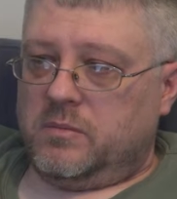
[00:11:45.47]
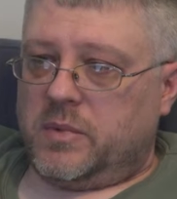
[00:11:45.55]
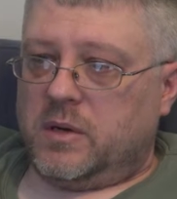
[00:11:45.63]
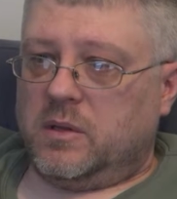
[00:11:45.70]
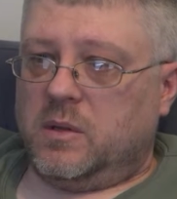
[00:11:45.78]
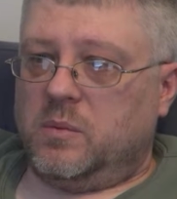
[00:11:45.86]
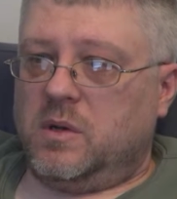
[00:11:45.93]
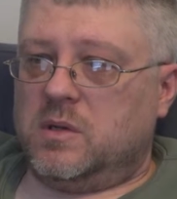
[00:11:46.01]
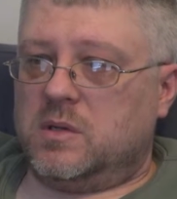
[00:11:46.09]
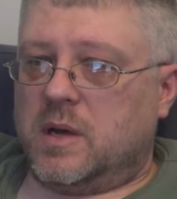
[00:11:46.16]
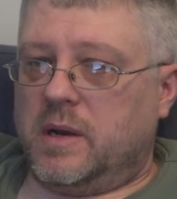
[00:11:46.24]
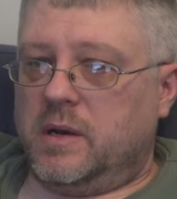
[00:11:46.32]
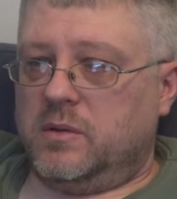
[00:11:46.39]
apparently we
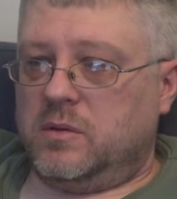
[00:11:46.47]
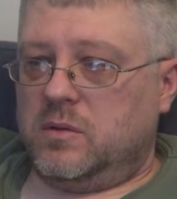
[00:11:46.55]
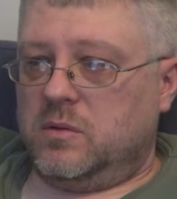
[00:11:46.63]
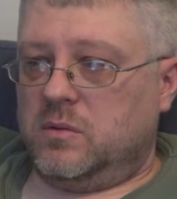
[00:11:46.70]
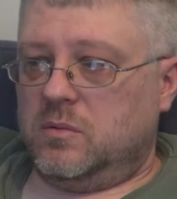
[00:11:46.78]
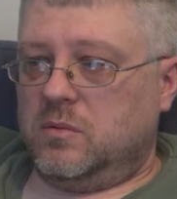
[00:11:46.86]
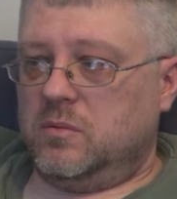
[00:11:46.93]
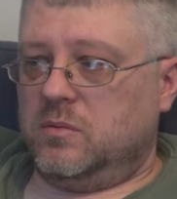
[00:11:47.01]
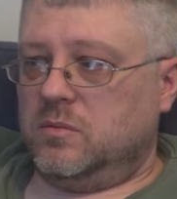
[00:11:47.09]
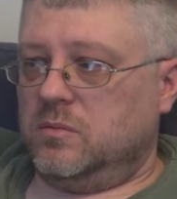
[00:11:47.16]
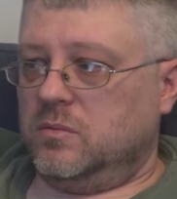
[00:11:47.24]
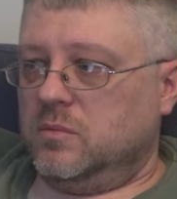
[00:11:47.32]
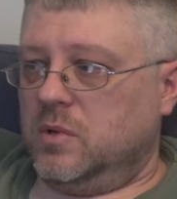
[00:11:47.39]
decided to,
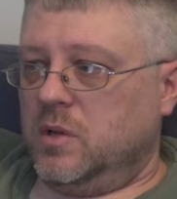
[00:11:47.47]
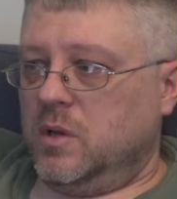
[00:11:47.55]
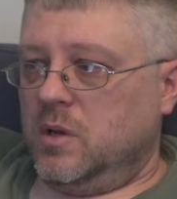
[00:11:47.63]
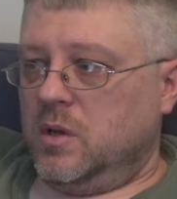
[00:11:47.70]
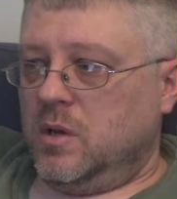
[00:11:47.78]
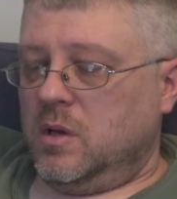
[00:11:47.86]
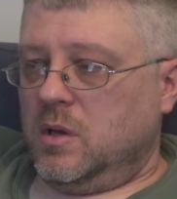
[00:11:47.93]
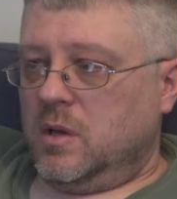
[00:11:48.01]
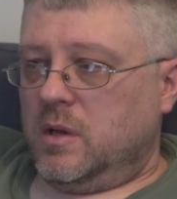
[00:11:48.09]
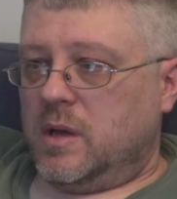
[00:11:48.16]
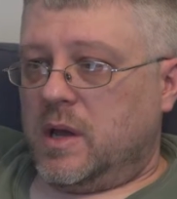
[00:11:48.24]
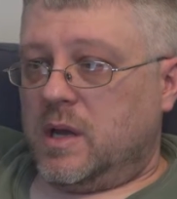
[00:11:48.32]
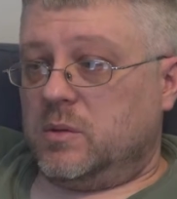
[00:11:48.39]

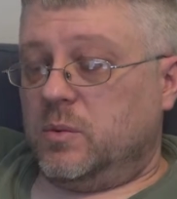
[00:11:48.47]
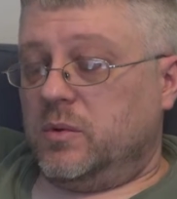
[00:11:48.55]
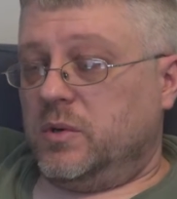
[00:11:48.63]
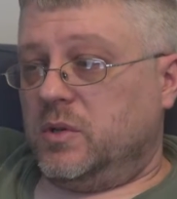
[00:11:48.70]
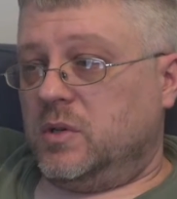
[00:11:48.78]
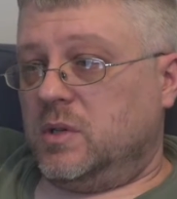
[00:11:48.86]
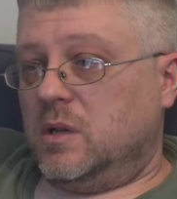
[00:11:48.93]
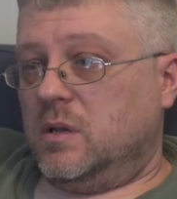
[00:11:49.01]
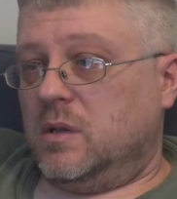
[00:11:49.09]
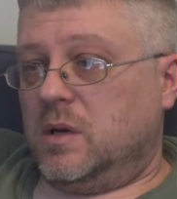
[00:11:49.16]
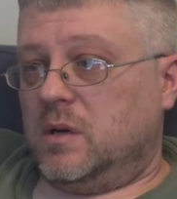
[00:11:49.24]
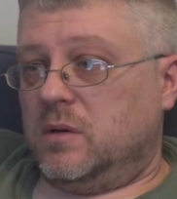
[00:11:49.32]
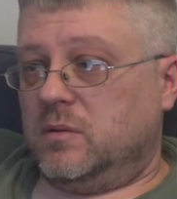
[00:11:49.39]
as we were just sitting
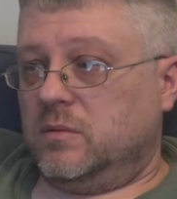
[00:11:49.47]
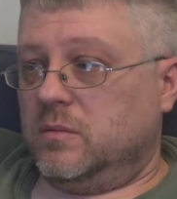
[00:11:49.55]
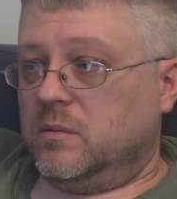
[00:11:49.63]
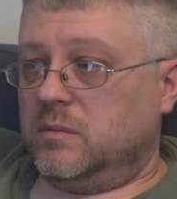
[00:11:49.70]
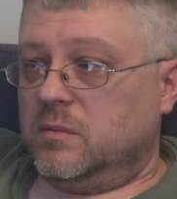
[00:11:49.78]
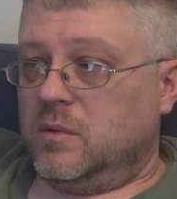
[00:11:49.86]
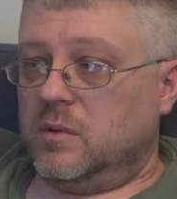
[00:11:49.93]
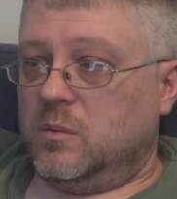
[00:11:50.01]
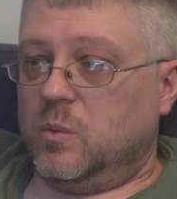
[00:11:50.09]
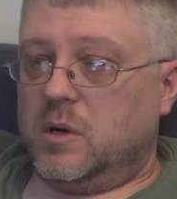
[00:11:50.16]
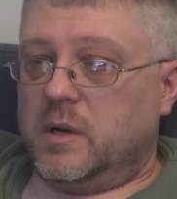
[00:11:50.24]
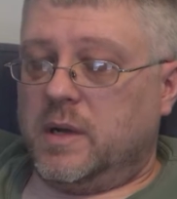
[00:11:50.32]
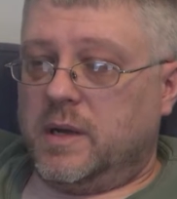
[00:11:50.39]
there,
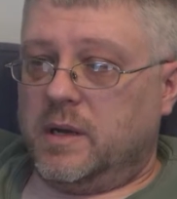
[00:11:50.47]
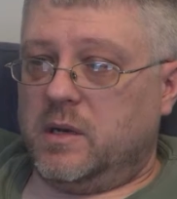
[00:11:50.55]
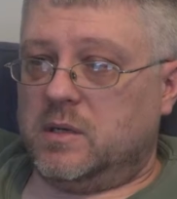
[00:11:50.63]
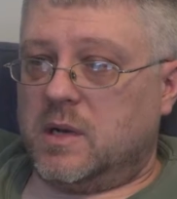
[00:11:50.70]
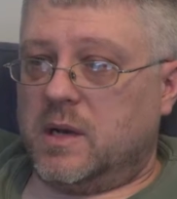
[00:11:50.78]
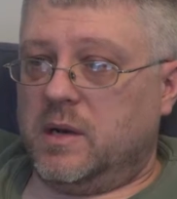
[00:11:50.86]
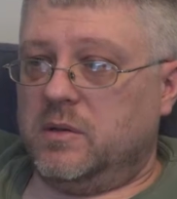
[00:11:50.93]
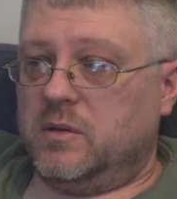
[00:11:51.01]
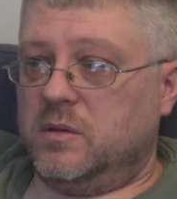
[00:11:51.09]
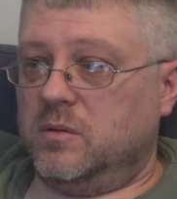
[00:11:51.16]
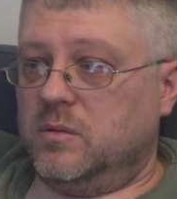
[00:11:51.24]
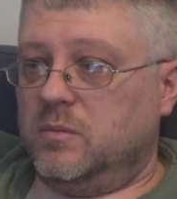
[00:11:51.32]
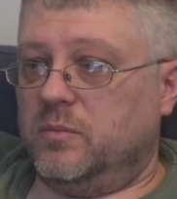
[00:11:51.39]
one guy decided
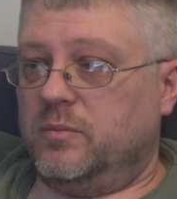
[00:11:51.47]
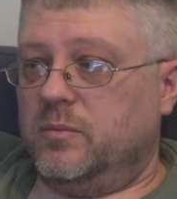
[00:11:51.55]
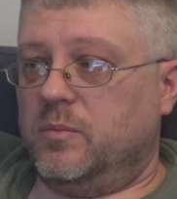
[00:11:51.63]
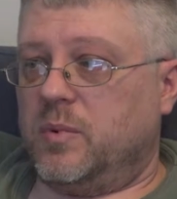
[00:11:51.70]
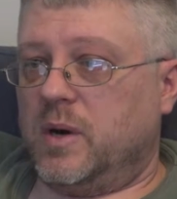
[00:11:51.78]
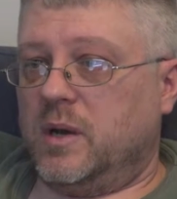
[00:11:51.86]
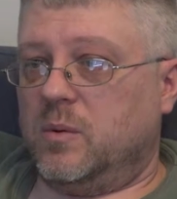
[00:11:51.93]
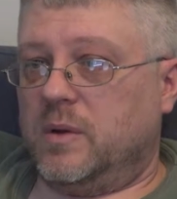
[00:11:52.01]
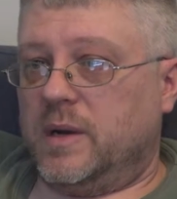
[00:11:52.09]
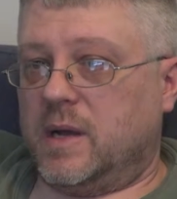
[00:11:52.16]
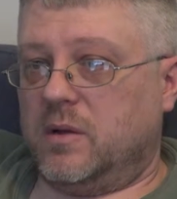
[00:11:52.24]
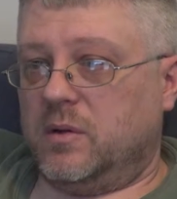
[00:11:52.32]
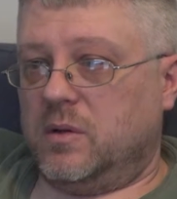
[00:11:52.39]
to break one
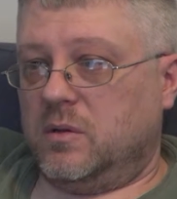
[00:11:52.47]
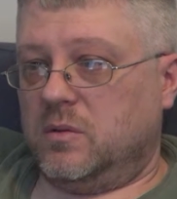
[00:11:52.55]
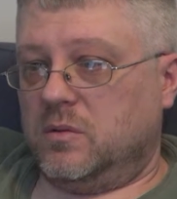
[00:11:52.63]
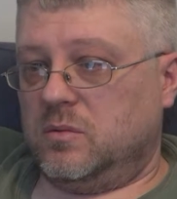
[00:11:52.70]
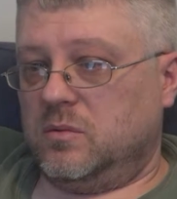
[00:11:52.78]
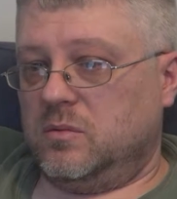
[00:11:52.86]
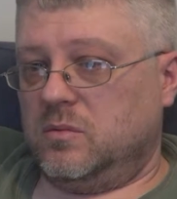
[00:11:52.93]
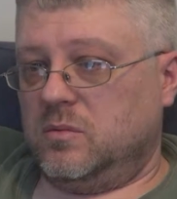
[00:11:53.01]
out and